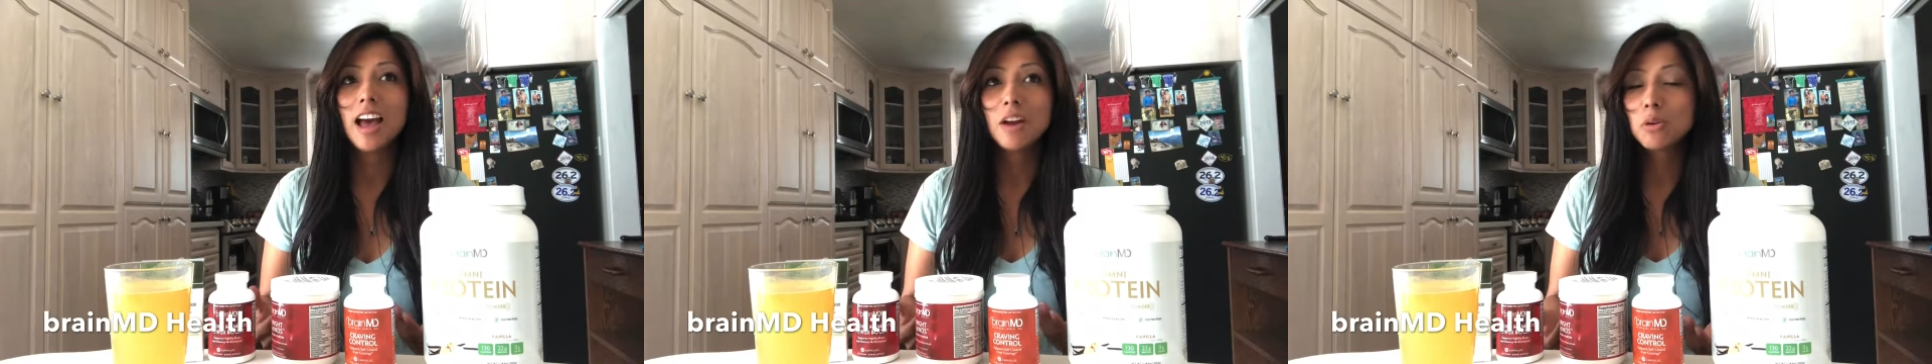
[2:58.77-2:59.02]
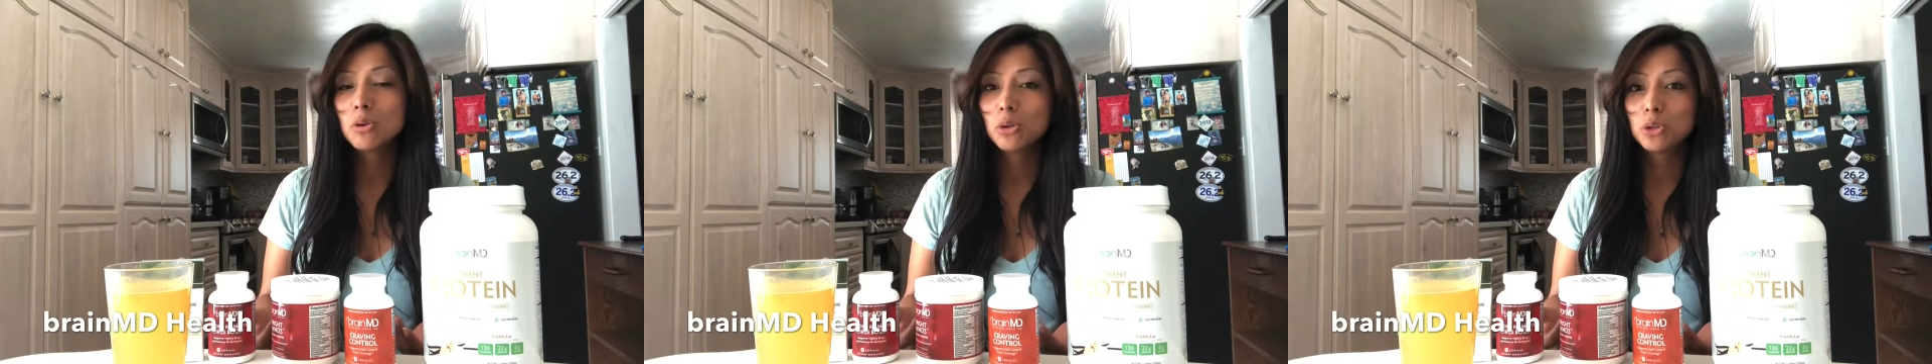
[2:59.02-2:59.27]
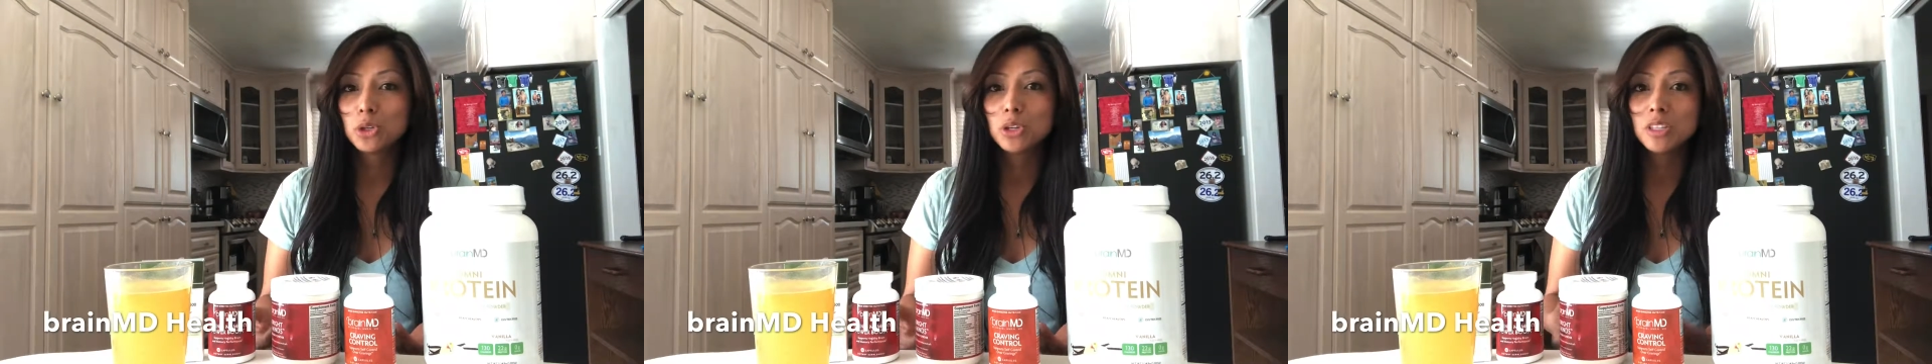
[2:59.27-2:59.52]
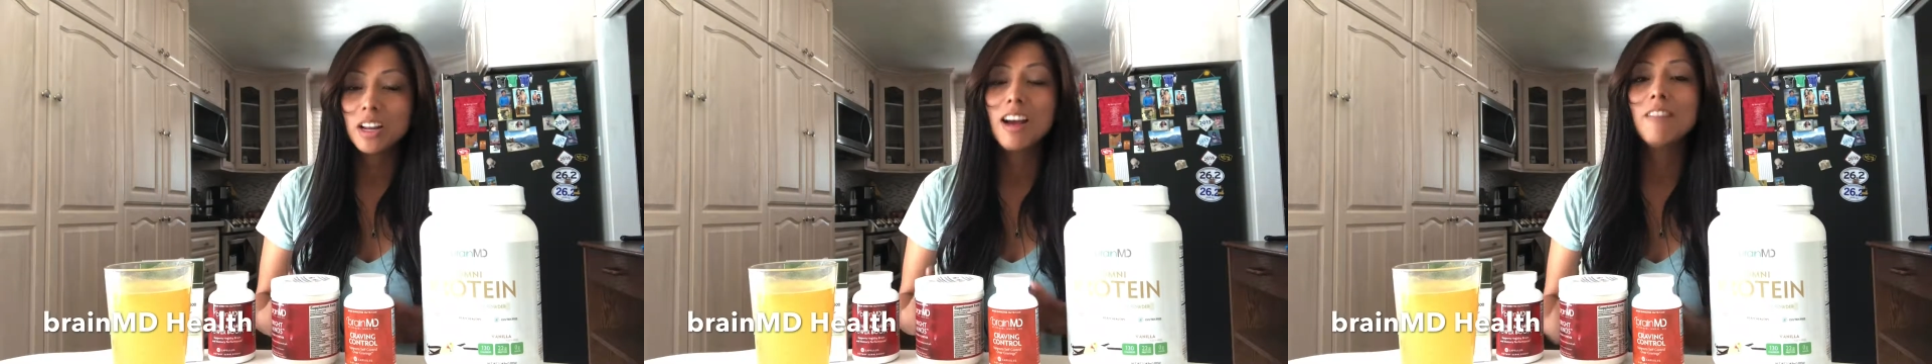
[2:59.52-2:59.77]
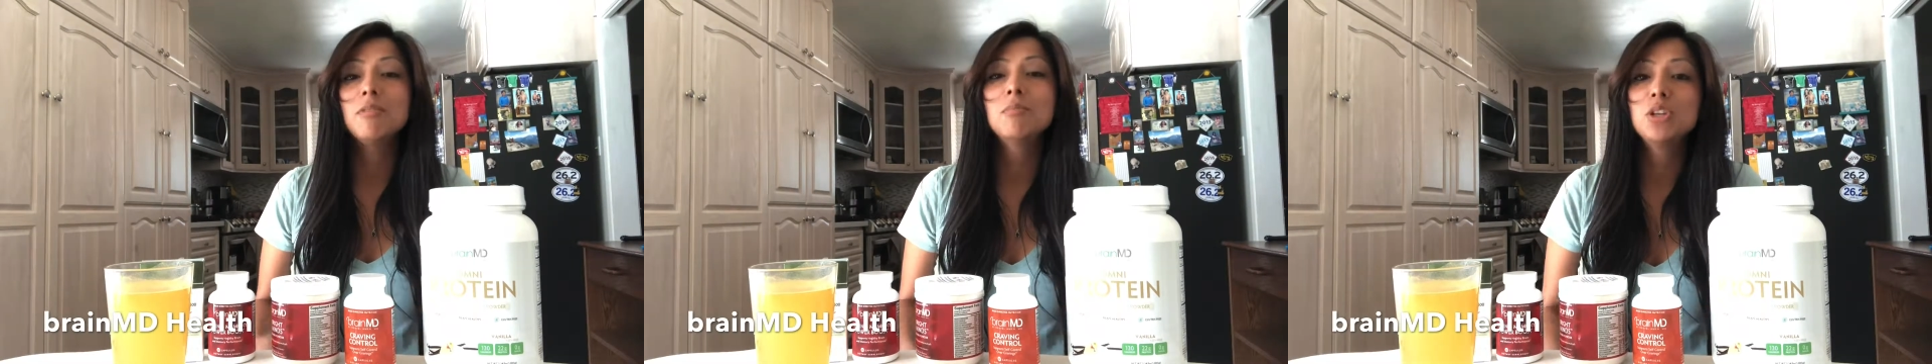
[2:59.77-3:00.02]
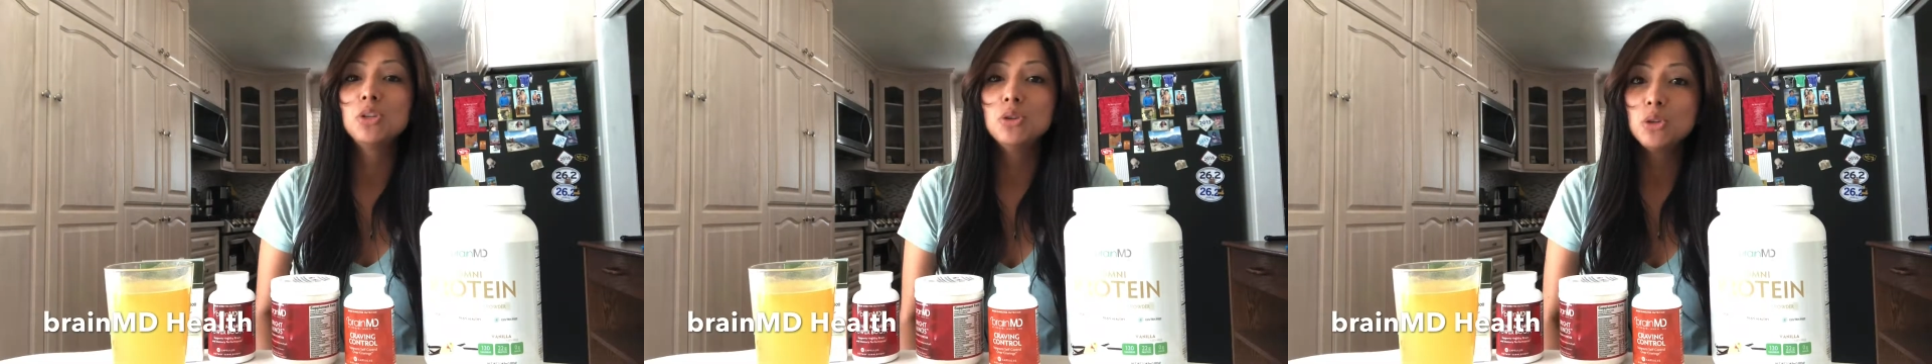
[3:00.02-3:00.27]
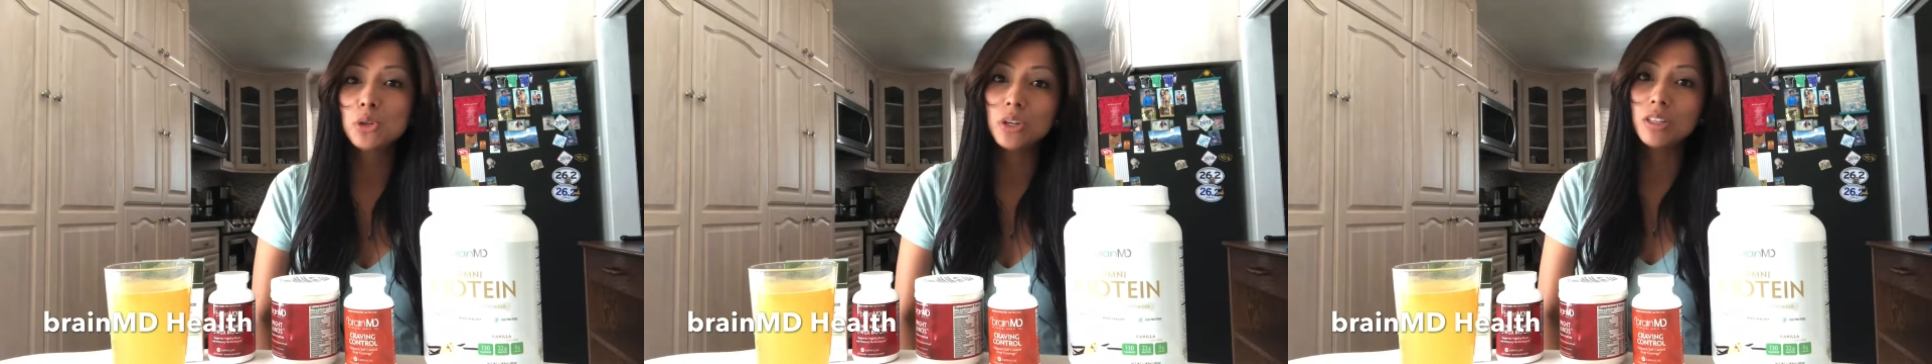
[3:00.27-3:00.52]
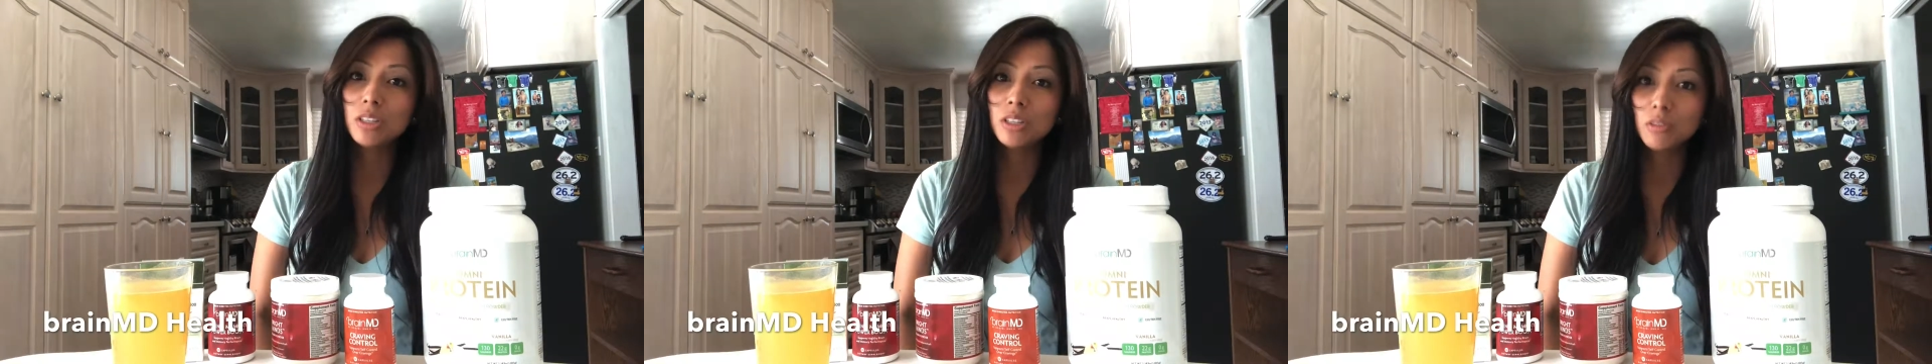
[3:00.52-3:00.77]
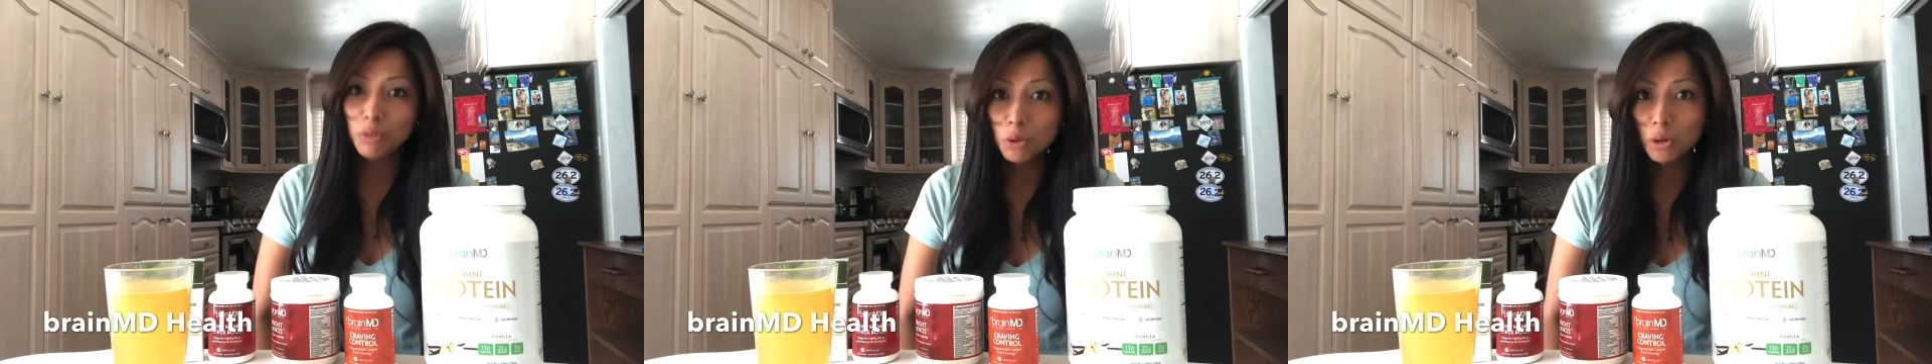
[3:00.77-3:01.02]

agriculture doesn't have the much nutrients in its food